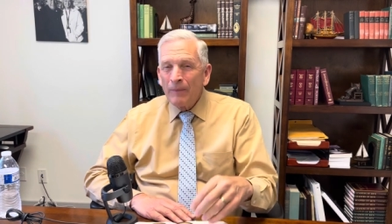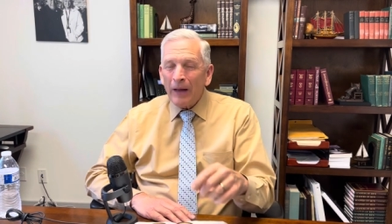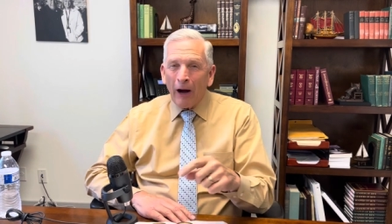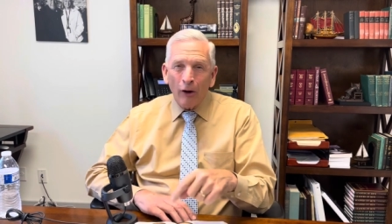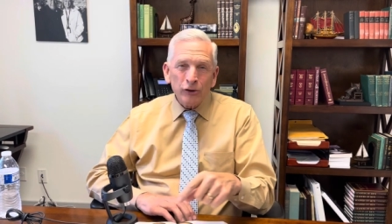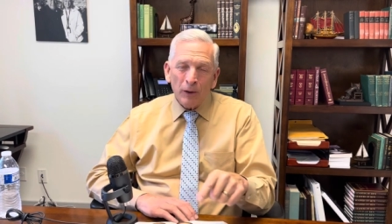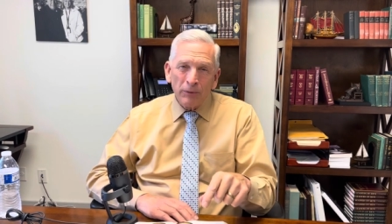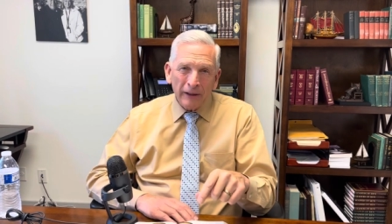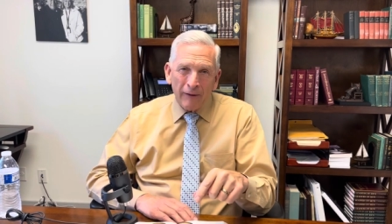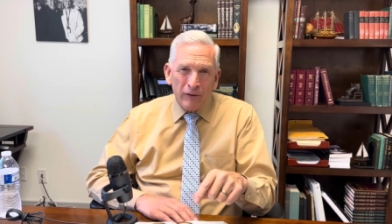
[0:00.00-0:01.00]
I also
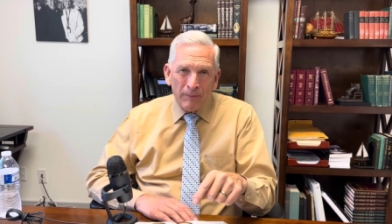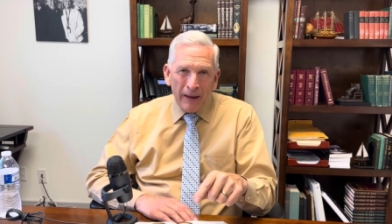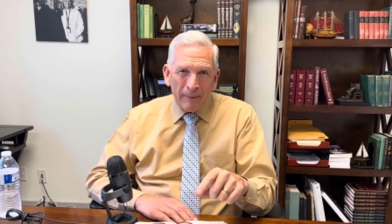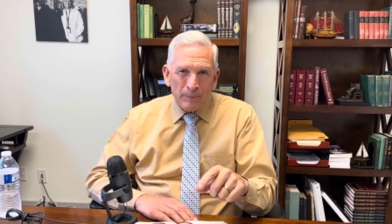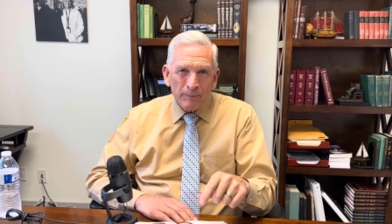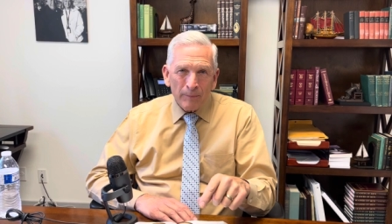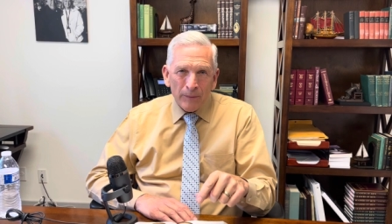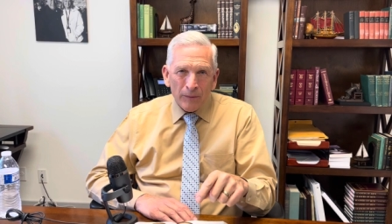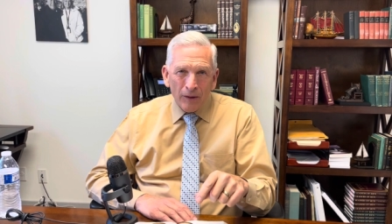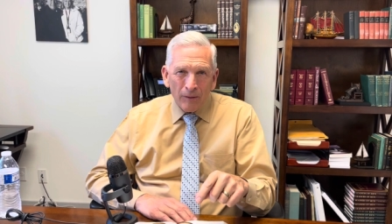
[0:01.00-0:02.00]
believed he meant
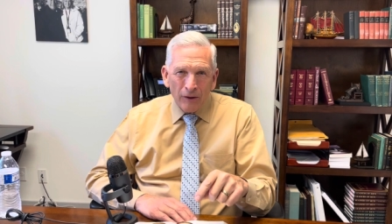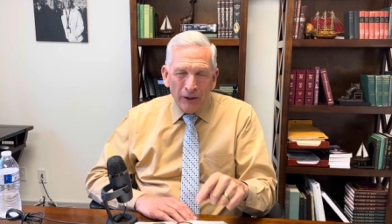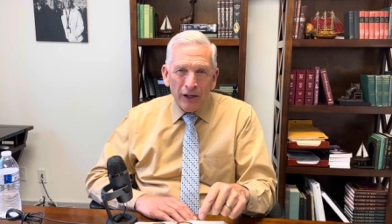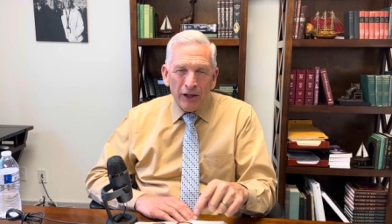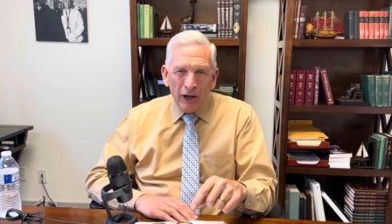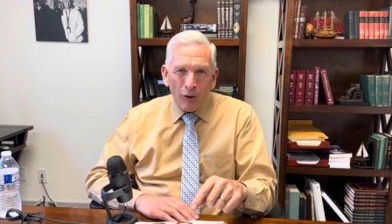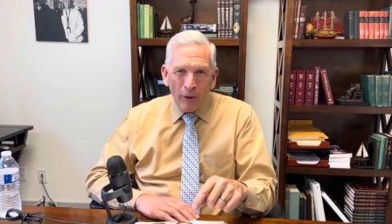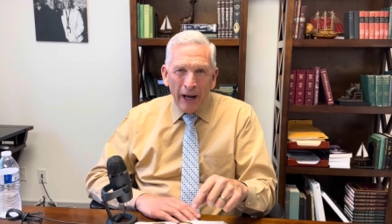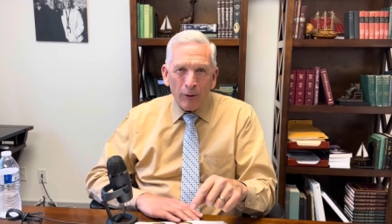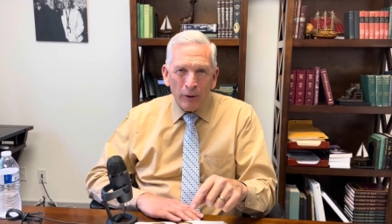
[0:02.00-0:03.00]
you need to get
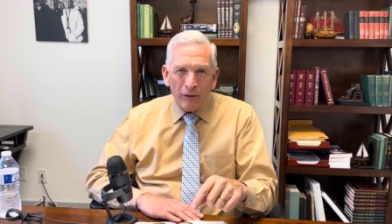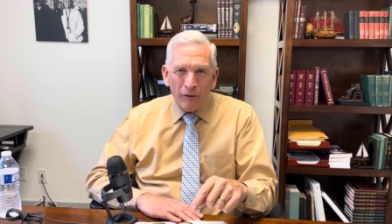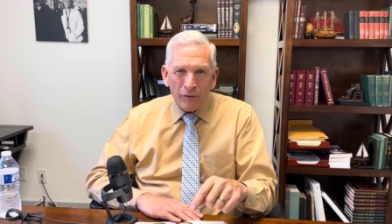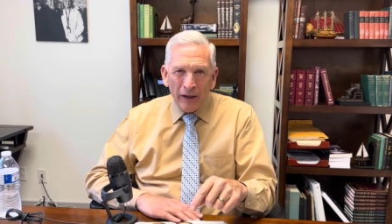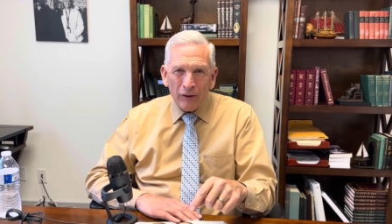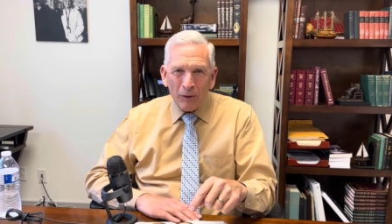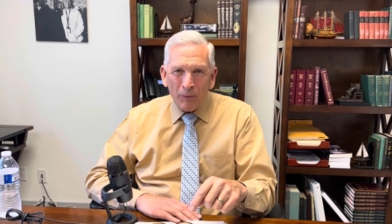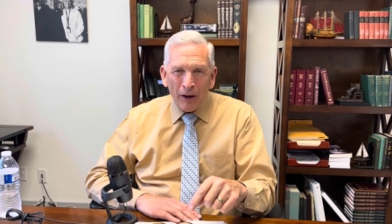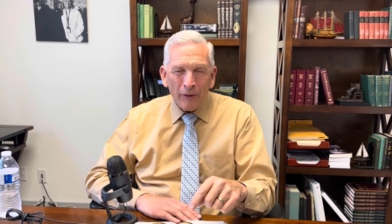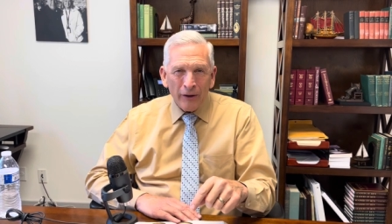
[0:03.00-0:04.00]
right when you've offended a
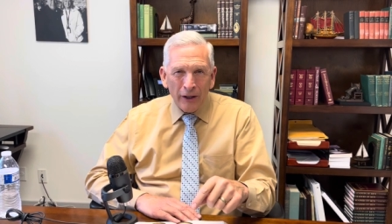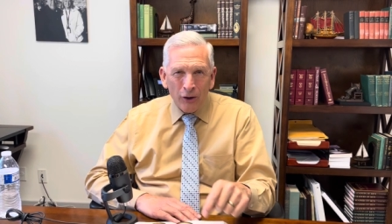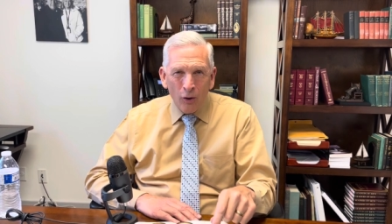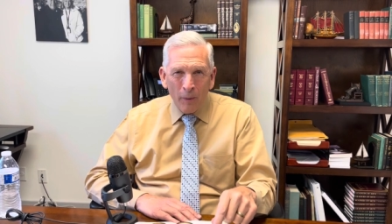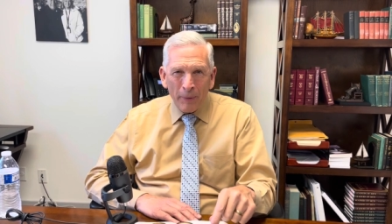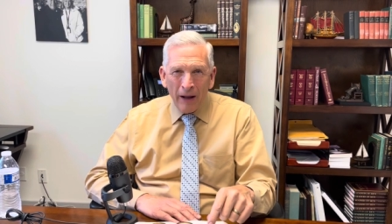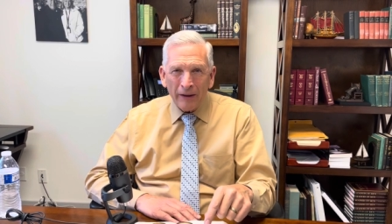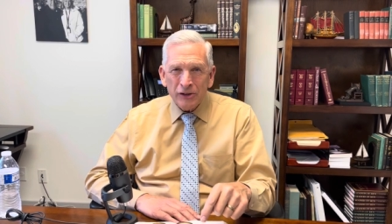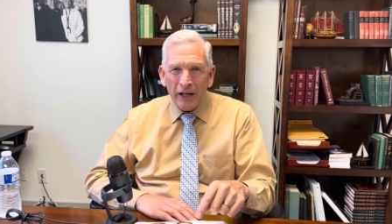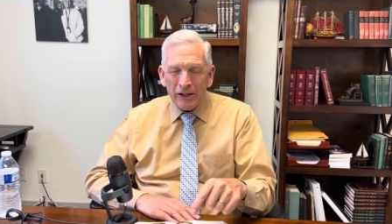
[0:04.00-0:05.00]
brother. You need to go
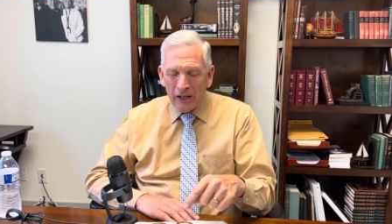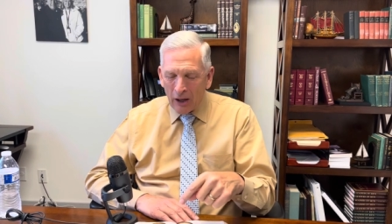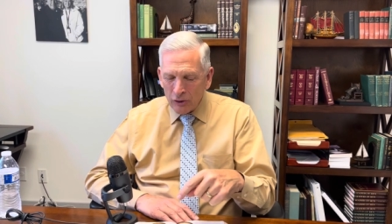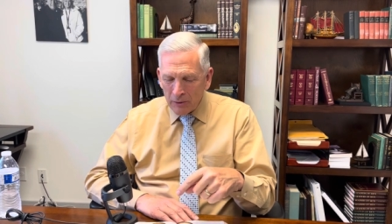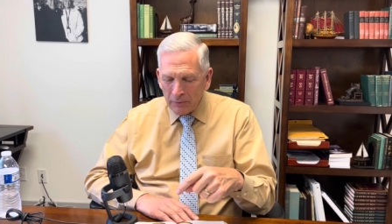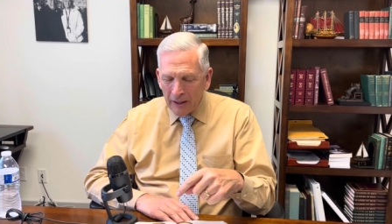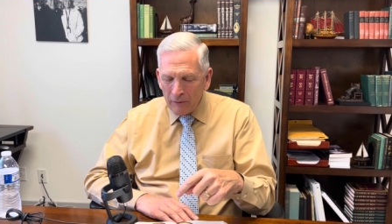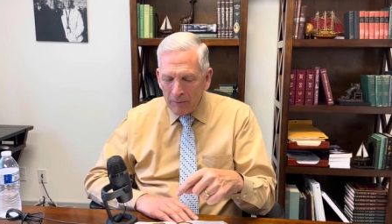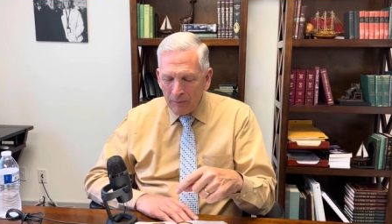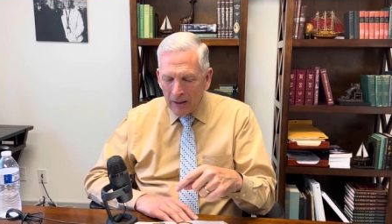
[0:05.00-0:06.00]
apologize. I also believed
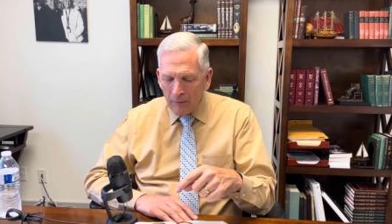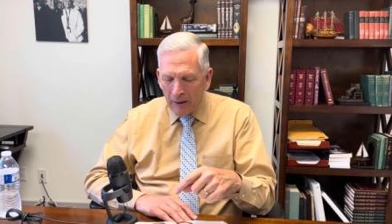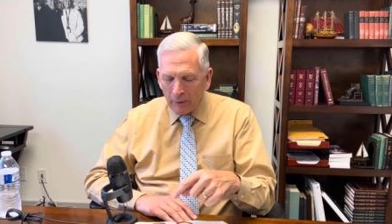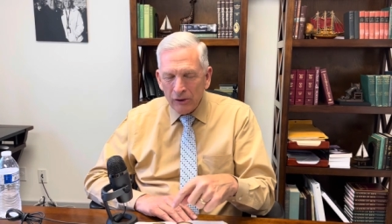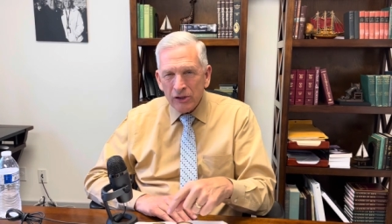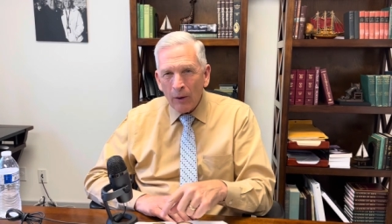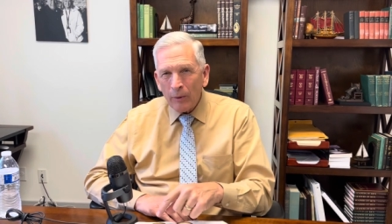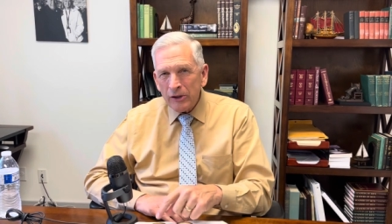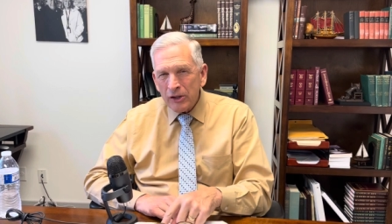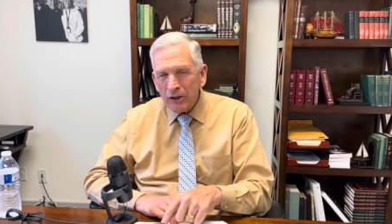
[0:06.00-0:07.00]
he, he meant what he said
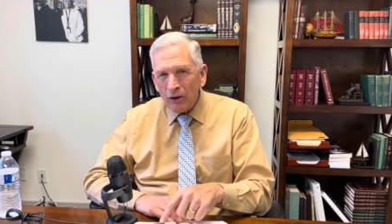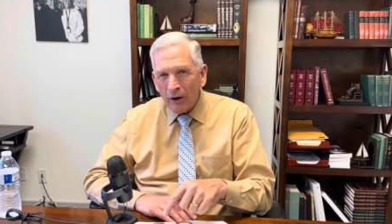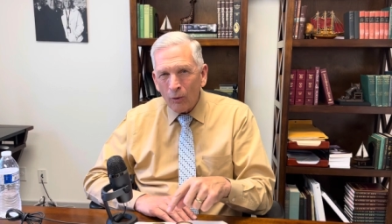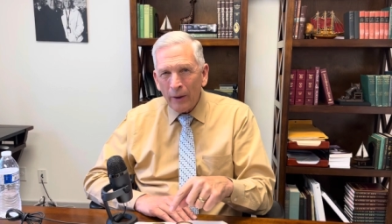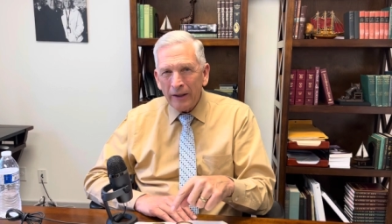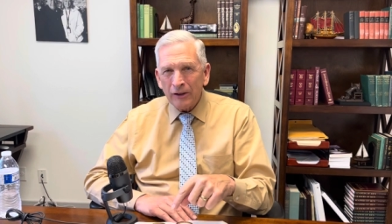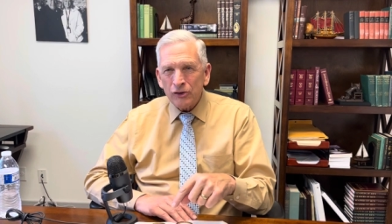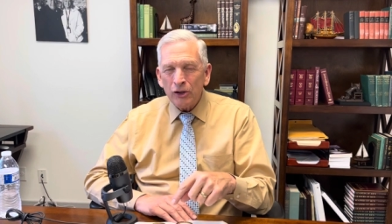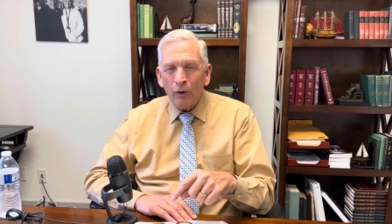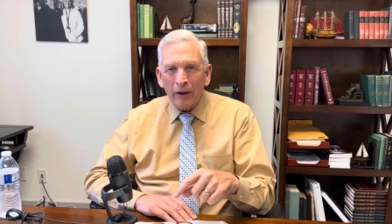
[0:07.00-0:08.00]
when he said you ought to
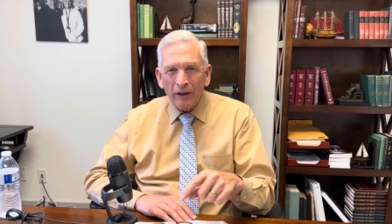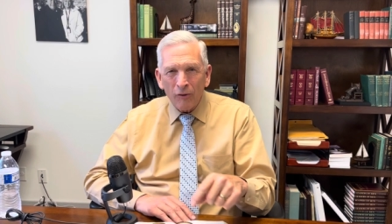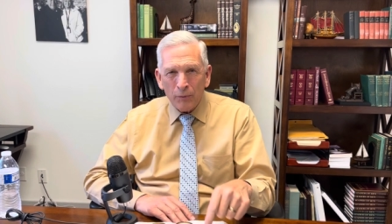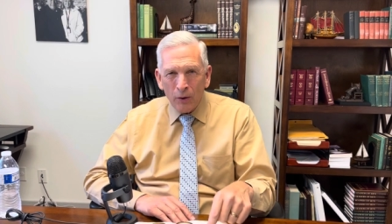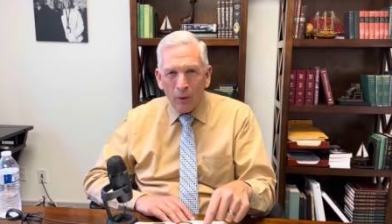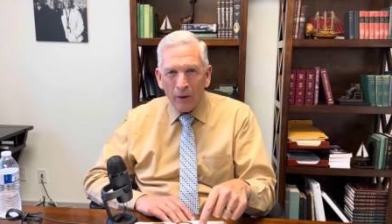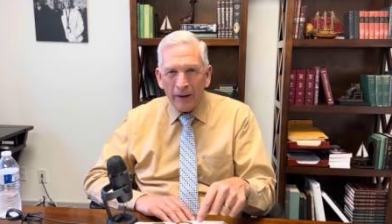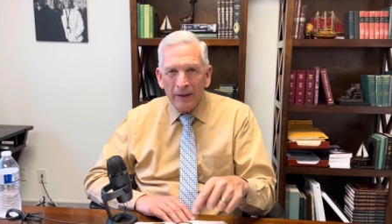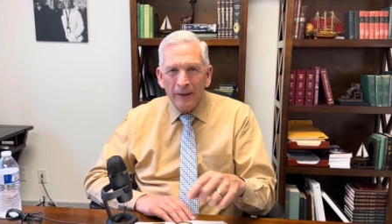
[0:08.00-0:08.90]
witness and you ought to live pure. And,